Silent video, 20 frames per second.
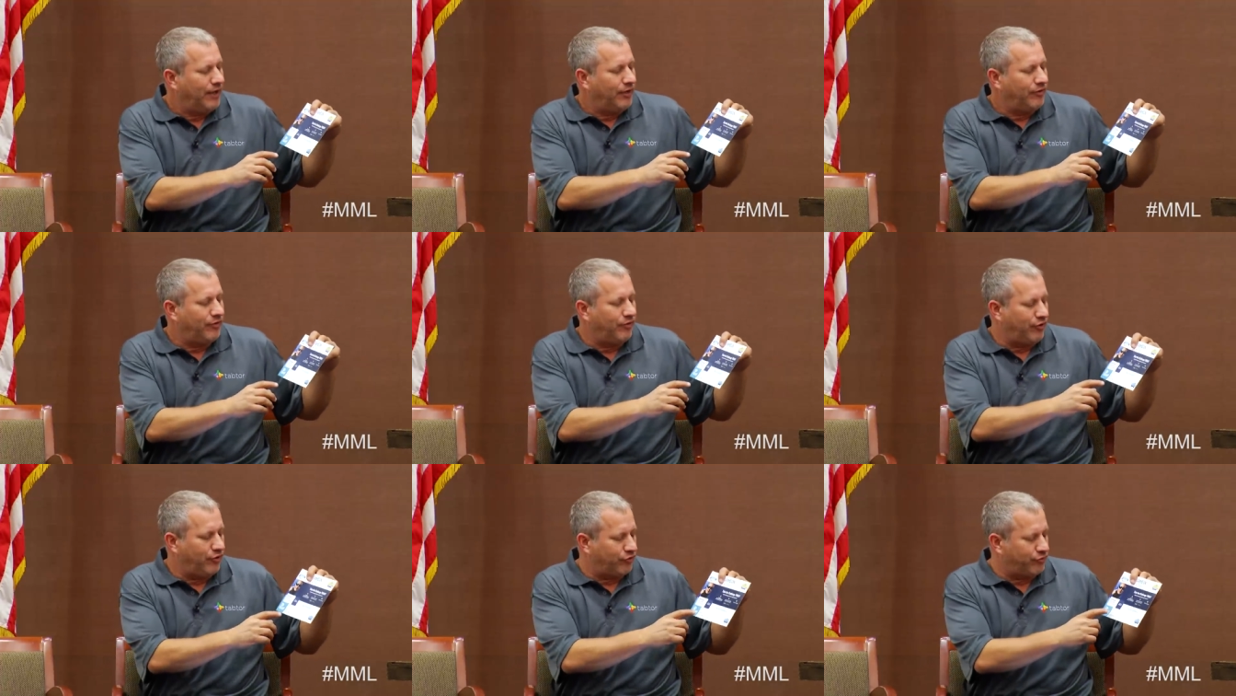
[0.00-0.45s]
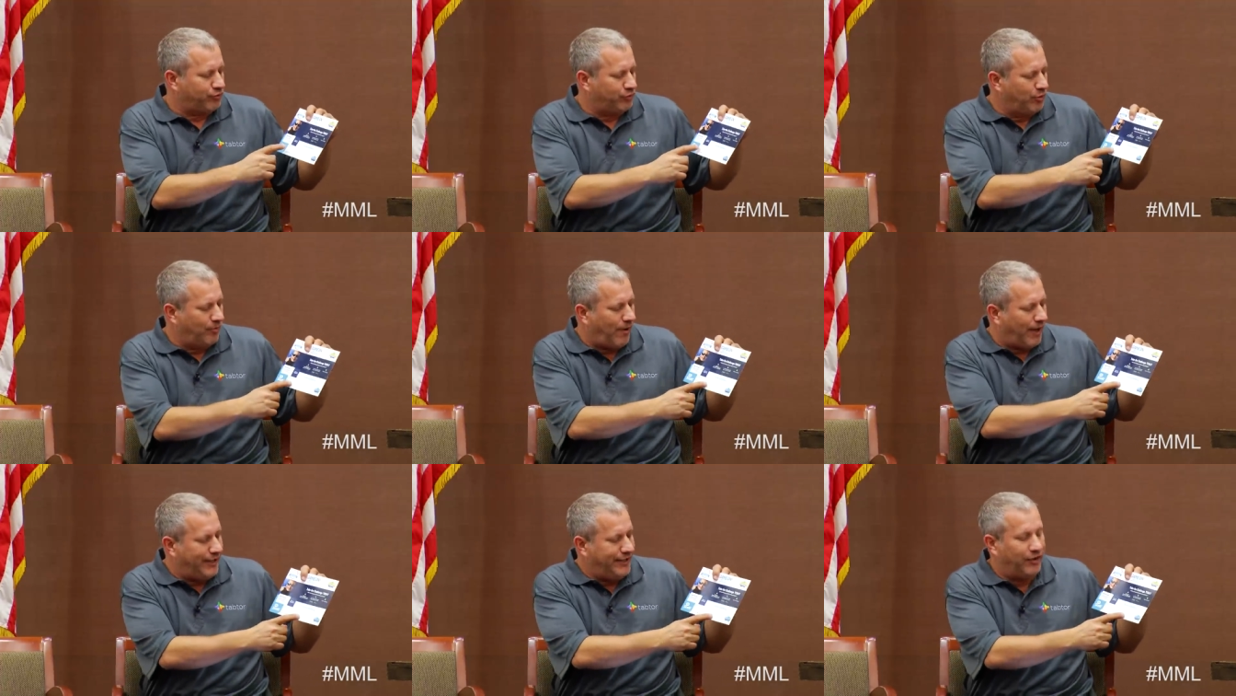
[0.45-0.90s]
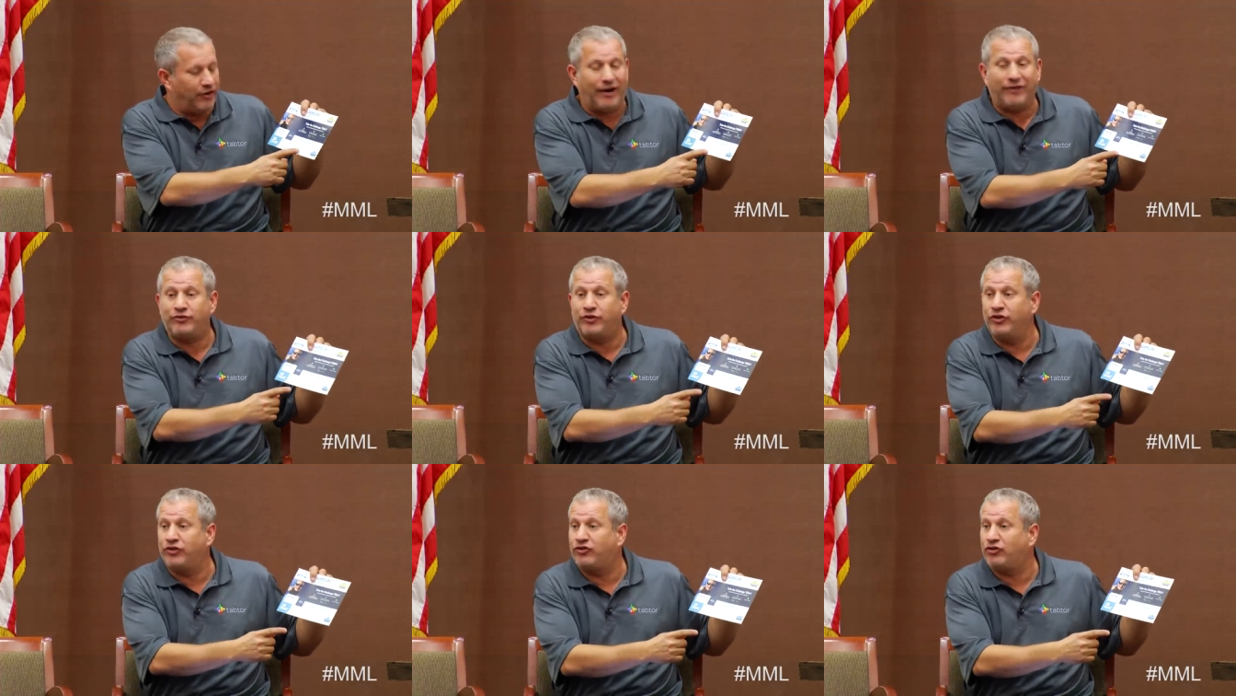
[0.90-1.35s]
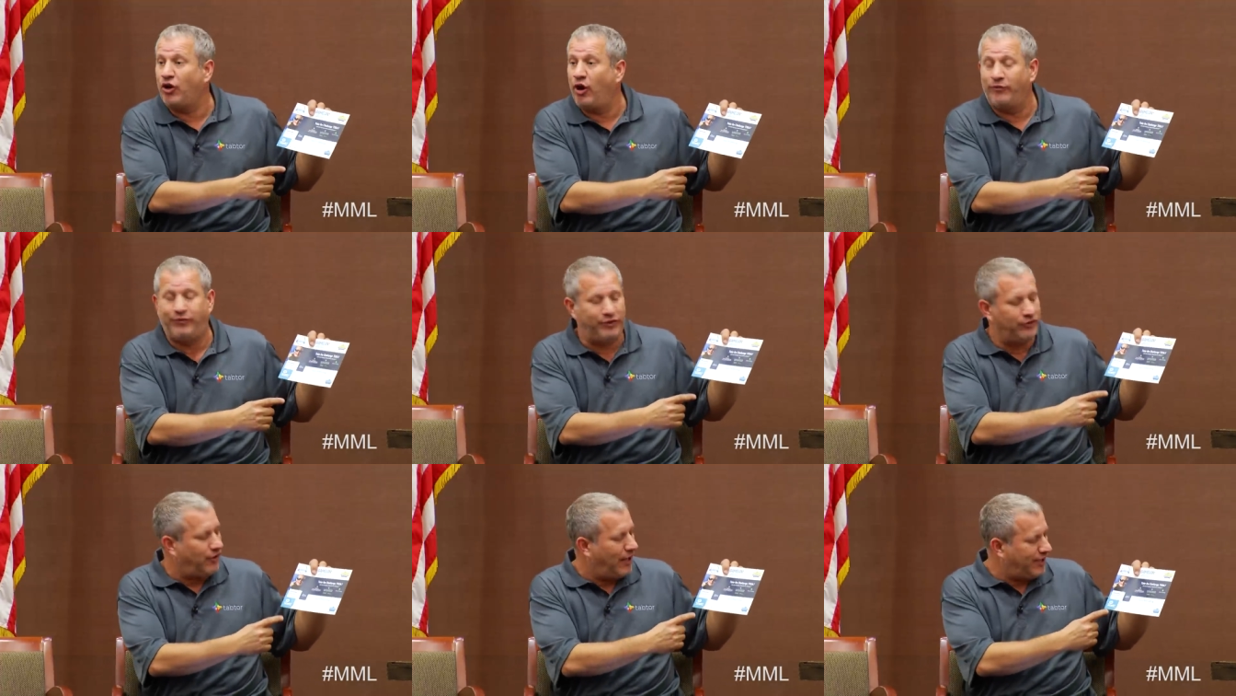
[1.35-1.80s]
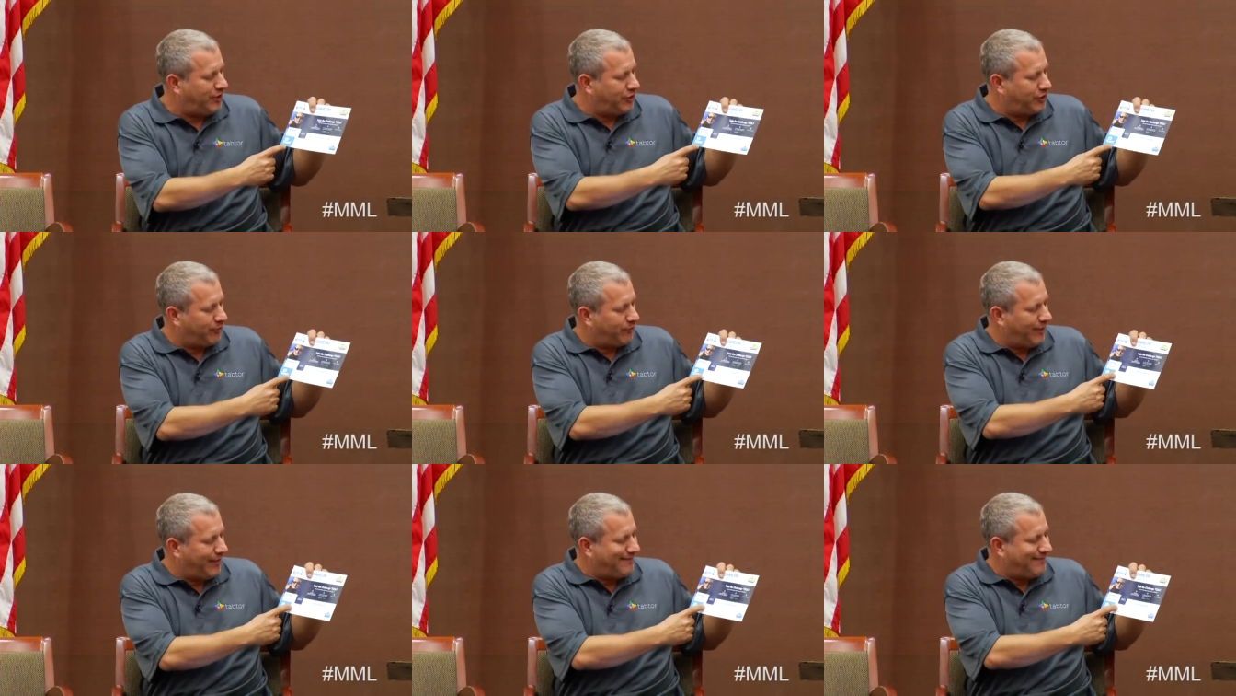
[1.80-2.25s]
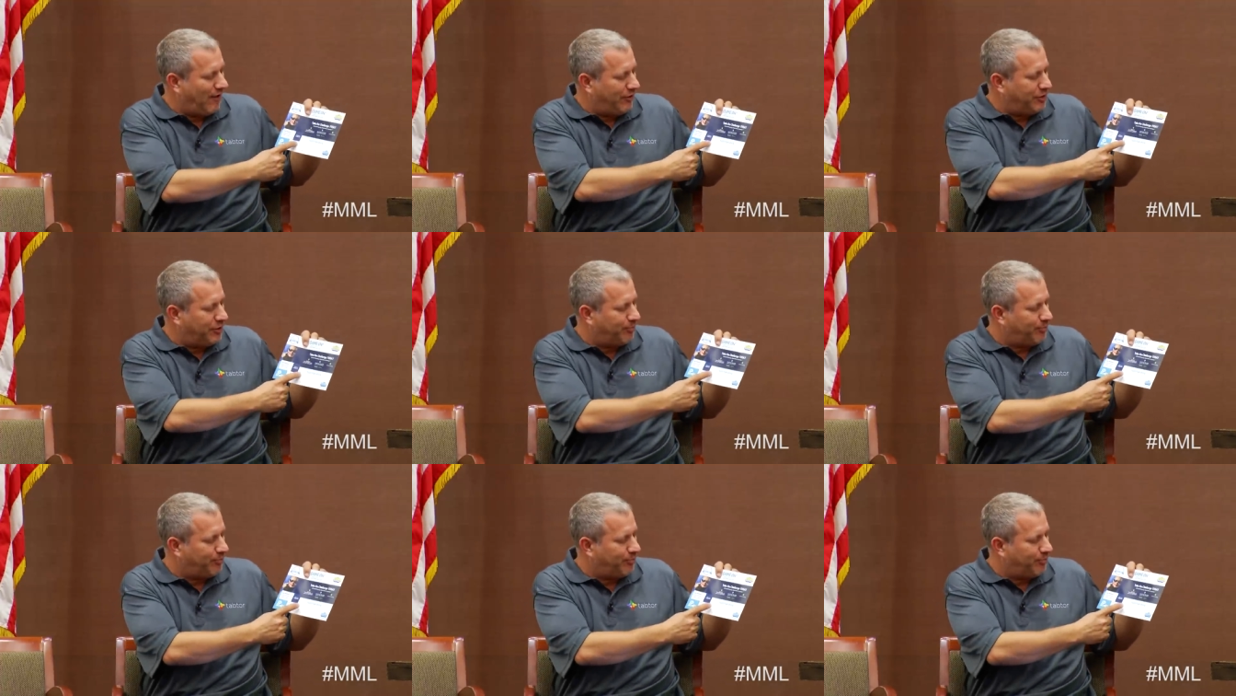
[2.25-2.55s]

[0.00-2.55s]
There's room on here after the show. If you'd like, you can write down your